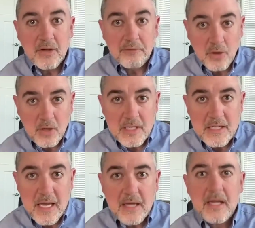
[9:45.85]
If you're in
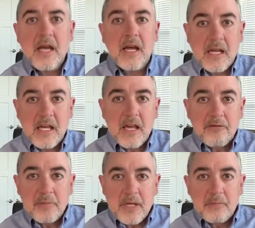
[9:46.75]
debt, give
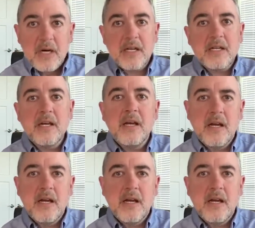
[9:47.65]
me money.